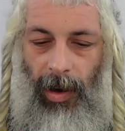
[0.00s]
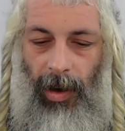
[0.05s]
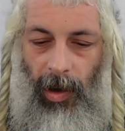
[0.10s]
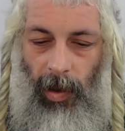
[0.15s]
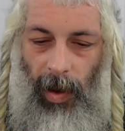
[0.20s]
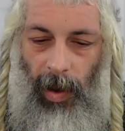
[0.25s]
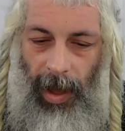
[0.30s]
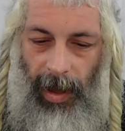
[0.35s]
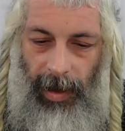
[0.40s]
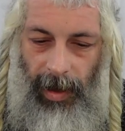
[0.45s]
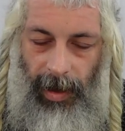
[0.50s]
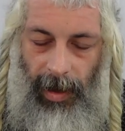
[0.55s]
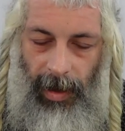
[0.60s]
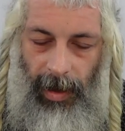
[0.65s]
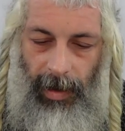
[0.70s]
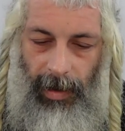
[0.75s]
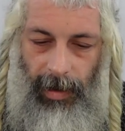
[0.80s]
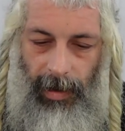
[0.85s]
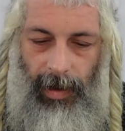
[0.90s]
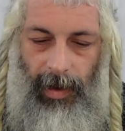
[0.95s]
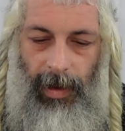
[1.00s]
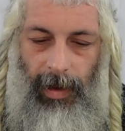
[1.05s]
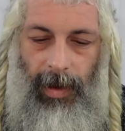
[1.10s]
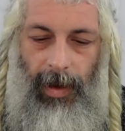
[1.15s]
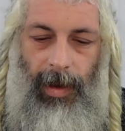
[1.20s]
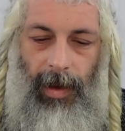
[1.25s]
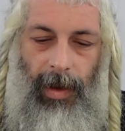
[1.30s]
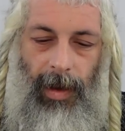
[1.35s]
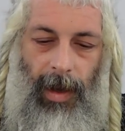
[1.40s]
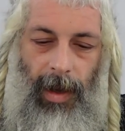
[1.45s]
quality
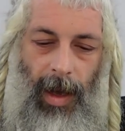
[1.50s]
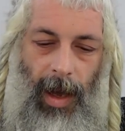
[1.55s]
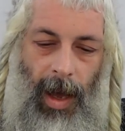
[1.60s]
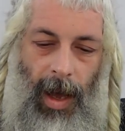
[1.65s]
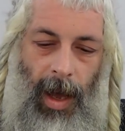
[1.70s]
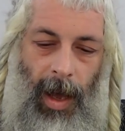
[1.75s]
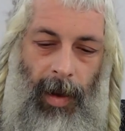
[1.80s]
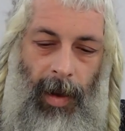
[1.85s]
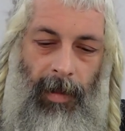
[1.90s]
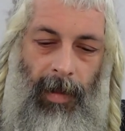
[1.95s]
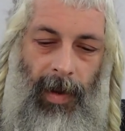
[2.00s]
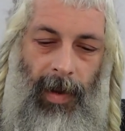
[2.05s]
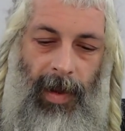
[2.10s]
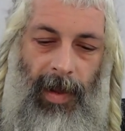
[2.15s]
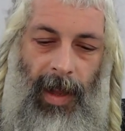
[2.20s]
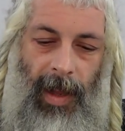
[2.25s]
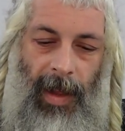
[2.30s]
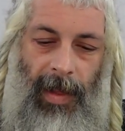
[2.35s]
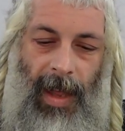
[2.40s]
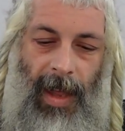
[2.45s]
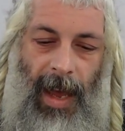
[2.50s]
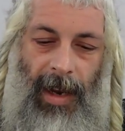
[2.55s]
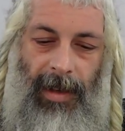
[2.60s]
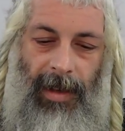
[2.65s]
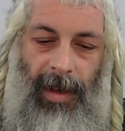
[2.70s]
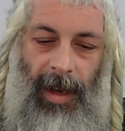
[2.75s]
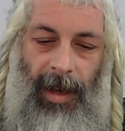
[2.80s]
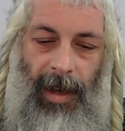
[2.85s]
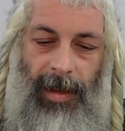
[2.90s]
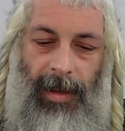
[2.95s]
than that
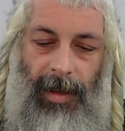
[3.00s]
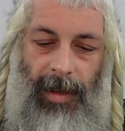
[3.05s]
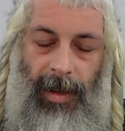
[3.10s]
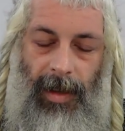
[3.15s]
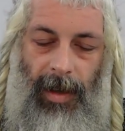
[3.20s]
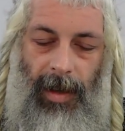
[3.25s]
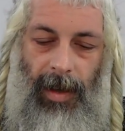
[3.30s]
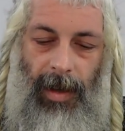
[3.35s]
dust,